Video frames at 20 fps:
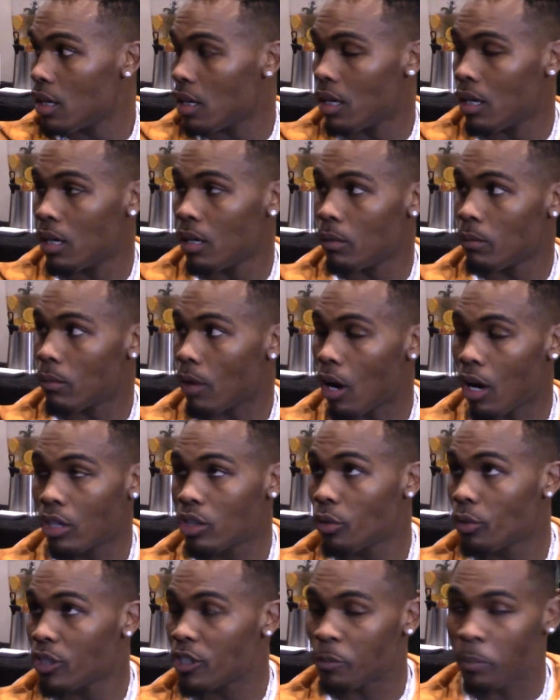all
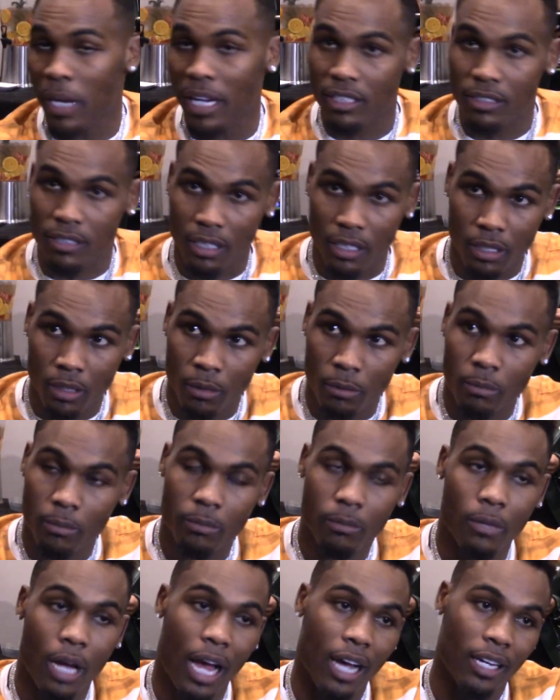due respect to them.
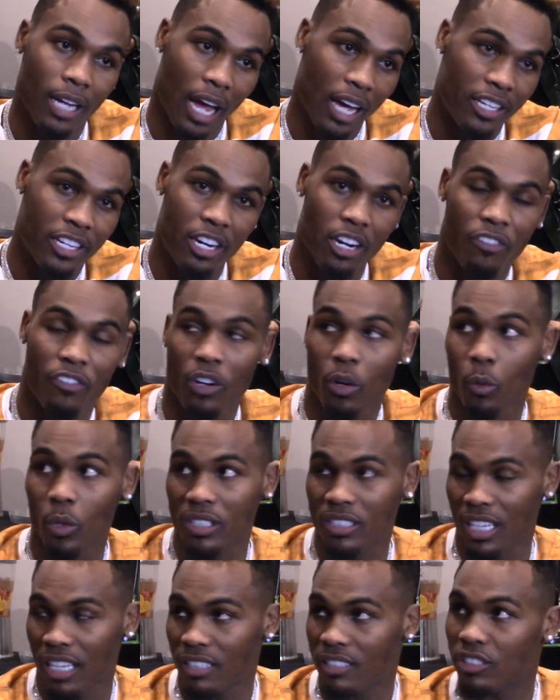I care for the
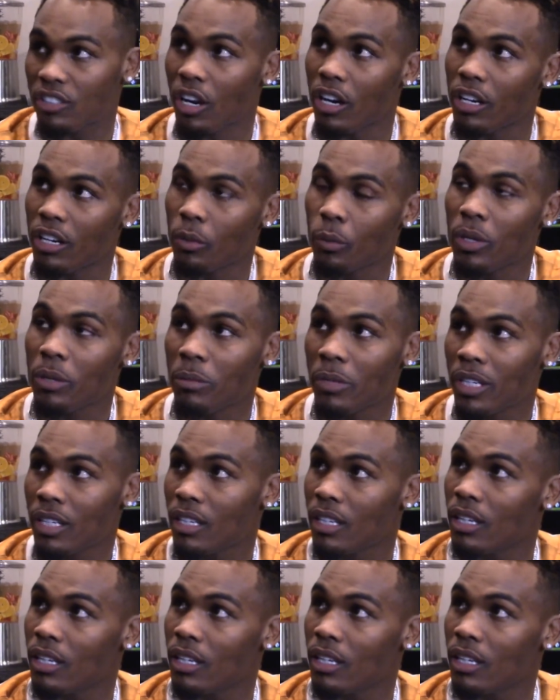ones that started with me.